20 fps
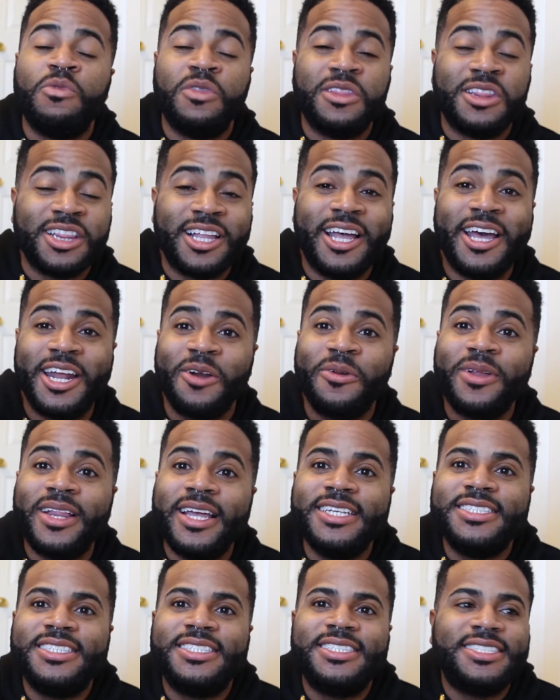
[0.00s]

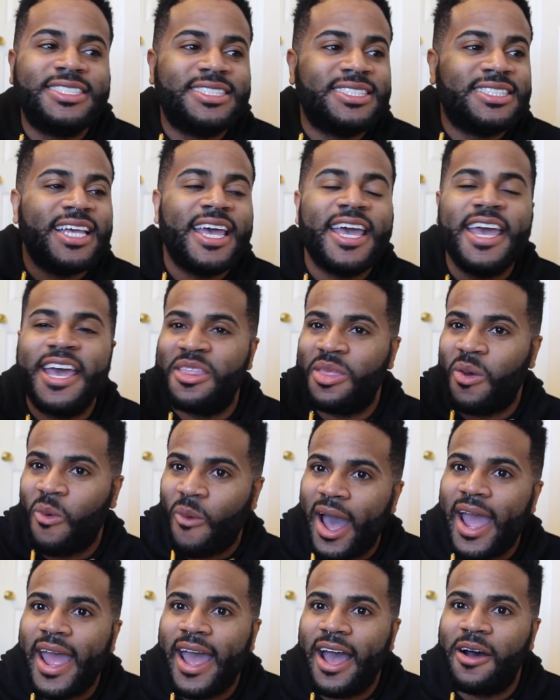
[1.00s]
literally sit in the
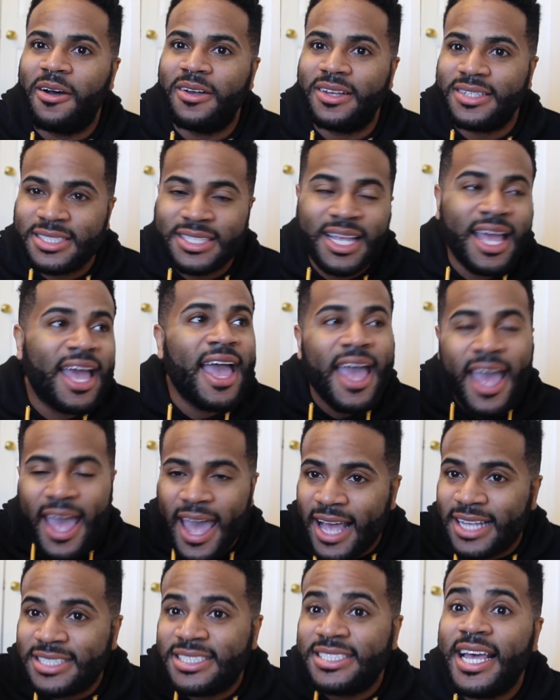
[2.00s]
White House
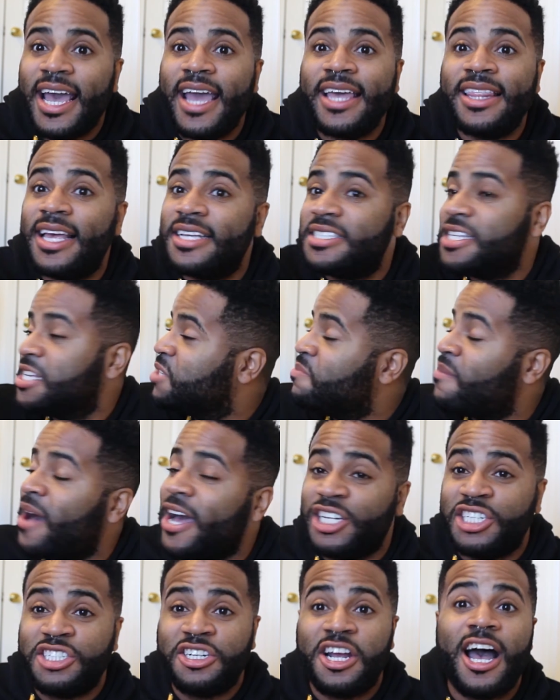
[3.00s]
and say, this is
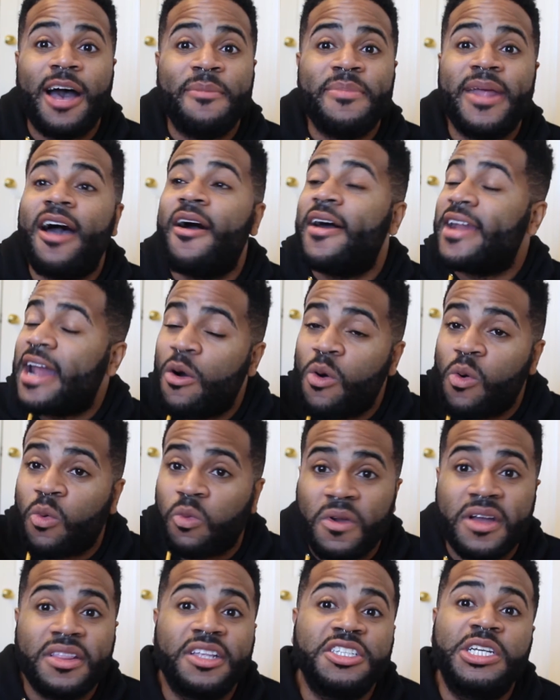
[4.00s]
my job now, and I will
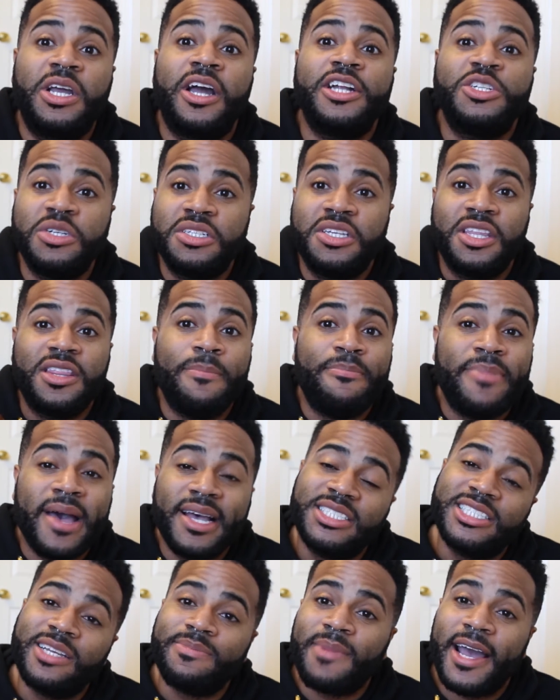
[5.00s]
run this country to the
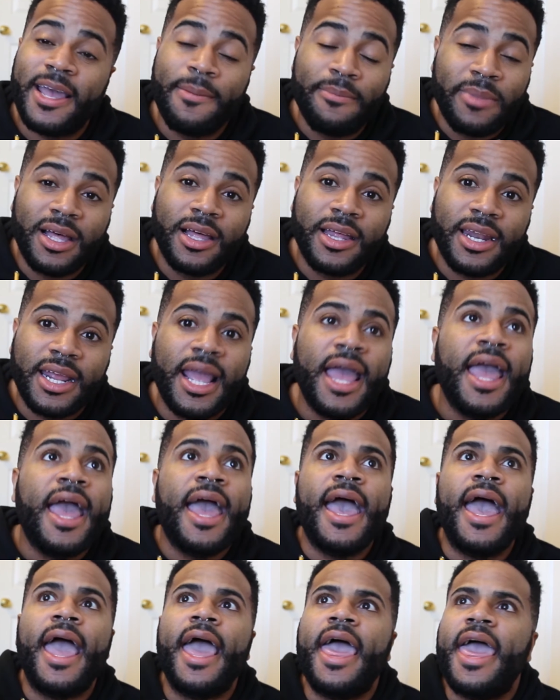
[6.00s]
best of my ability.
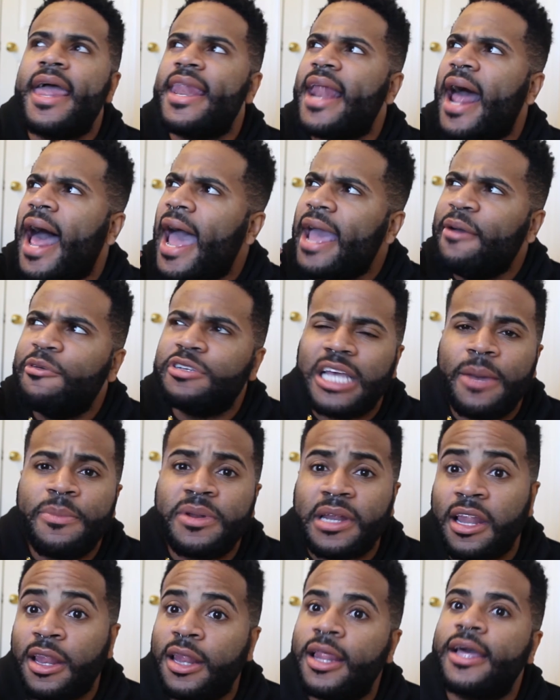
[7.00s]
And I was
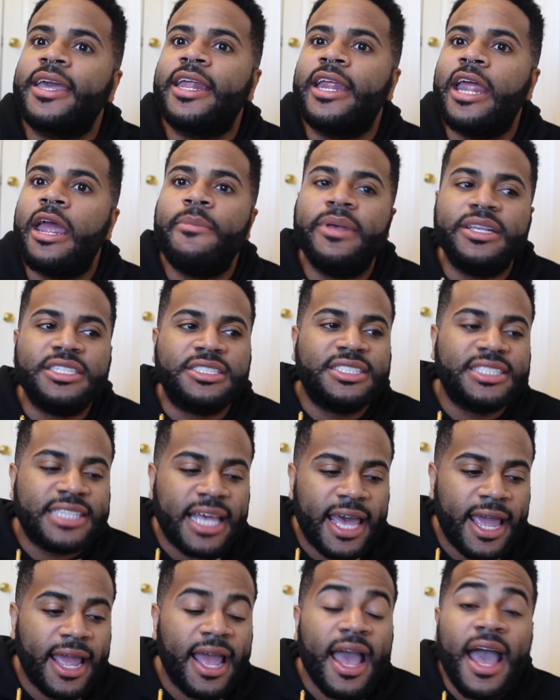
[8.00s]
able to look at him and
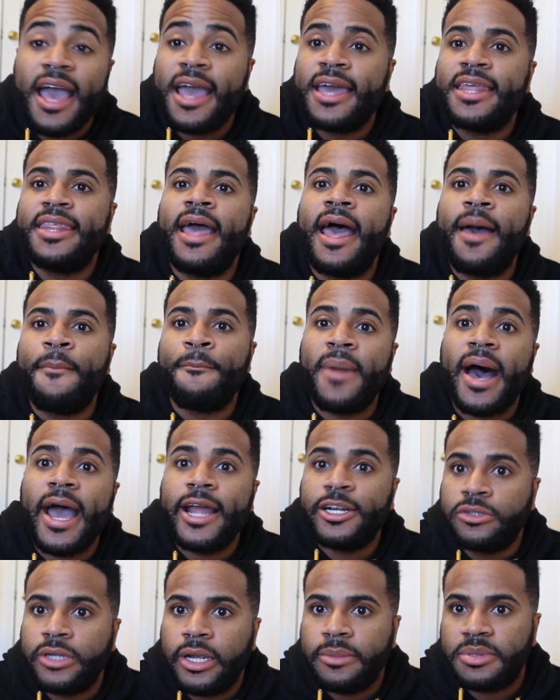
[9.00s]
say that
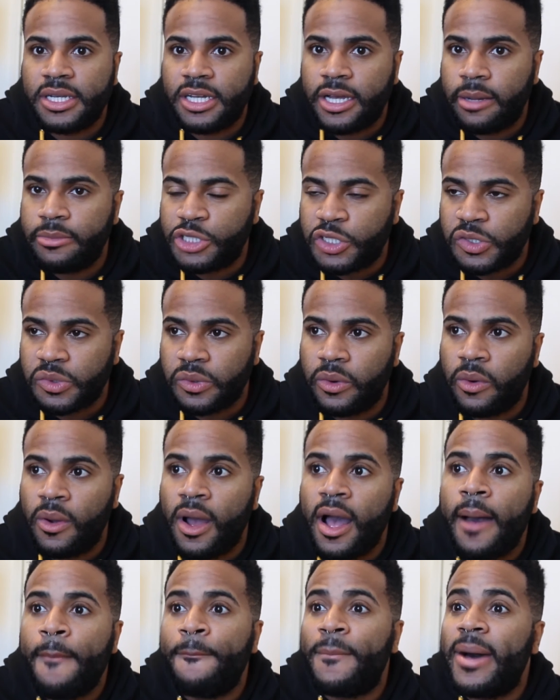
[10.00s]
my dreams can come
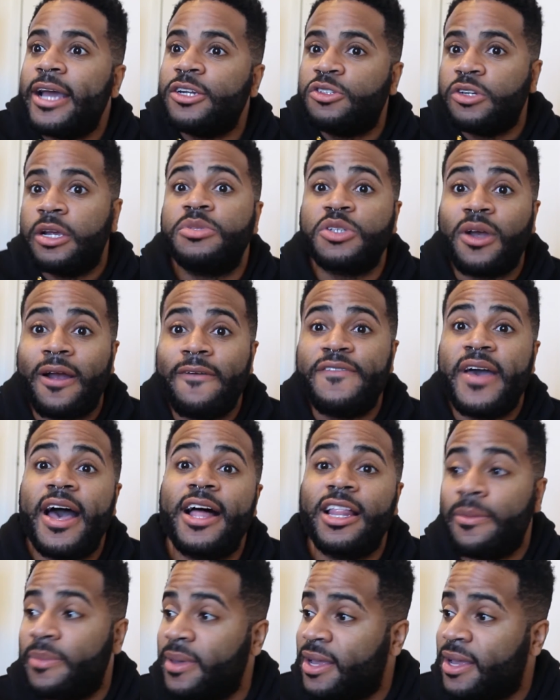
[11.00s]
true. My dreams are valid